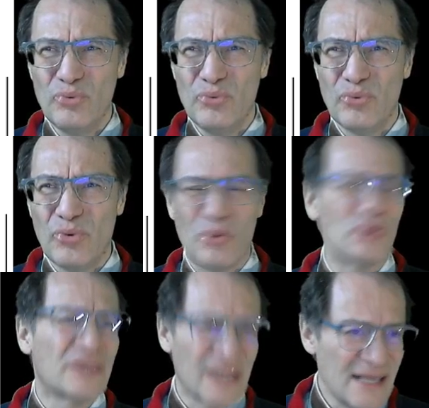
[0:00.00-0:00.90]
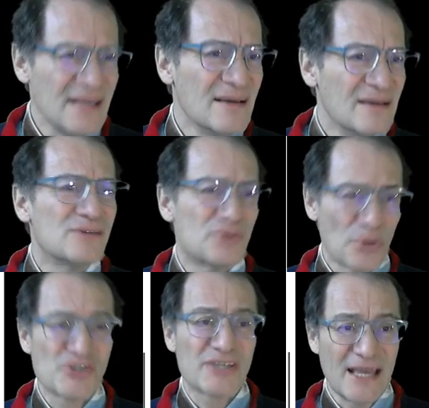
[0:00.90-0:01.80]
or three
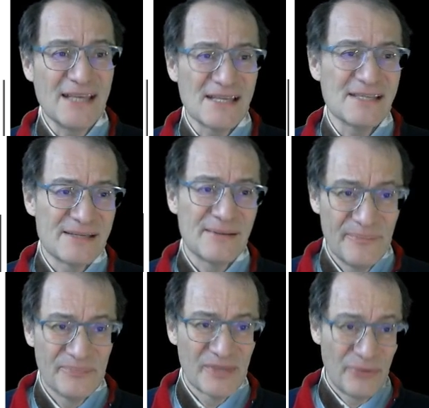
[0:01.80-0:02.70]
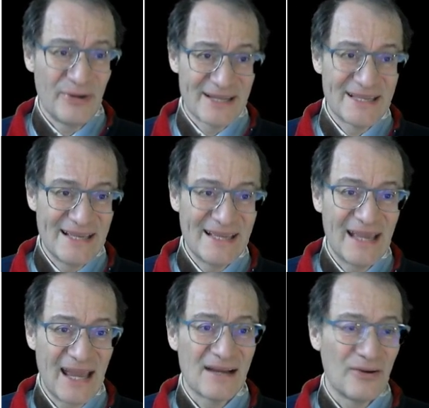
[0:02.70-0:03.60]
such cases where the
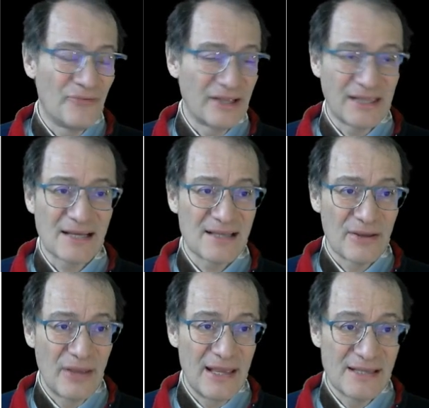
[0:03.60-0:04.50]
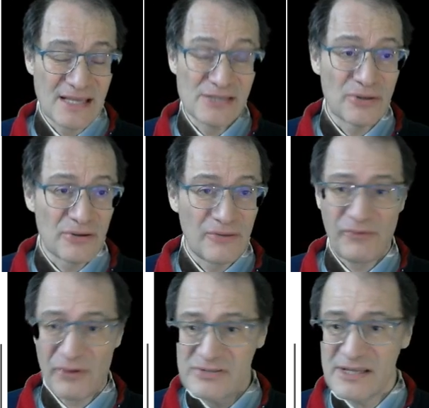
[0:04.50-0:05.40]
angle of attack sensor
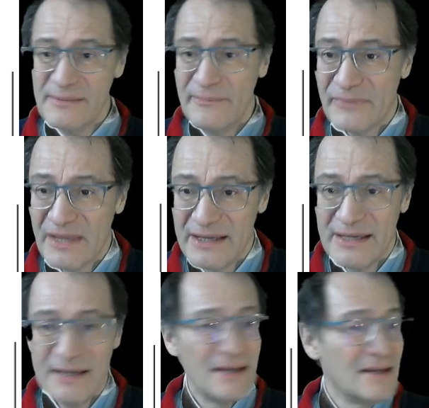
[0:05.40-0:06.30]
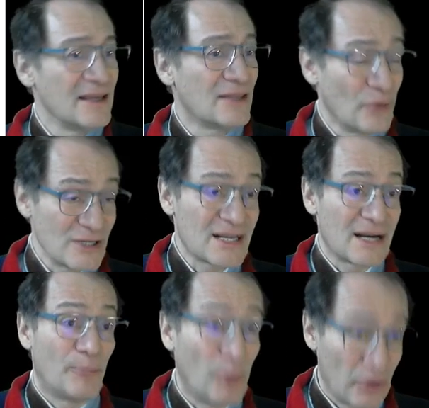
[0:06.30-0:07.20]
frozen. It was
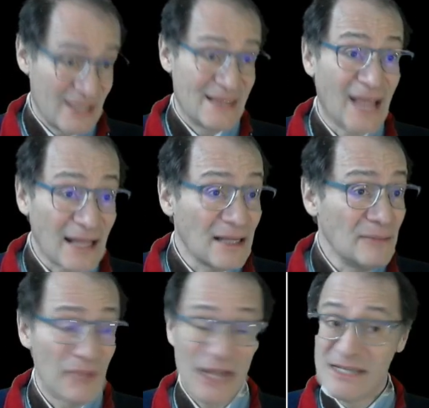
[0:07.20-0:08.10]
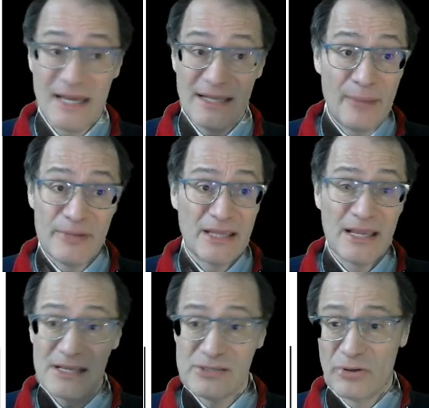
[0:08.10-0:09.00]
reporting data and saying everything is
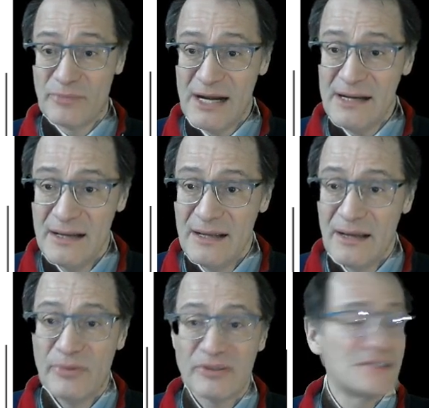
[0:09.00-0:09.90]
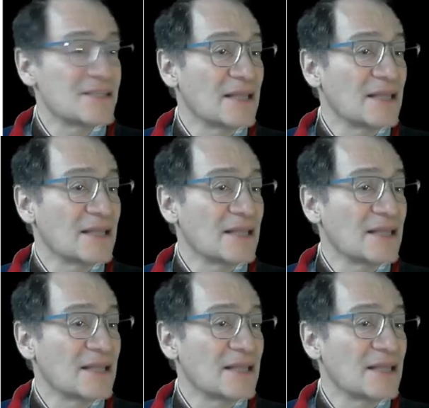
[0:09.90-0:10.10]
normal, but this data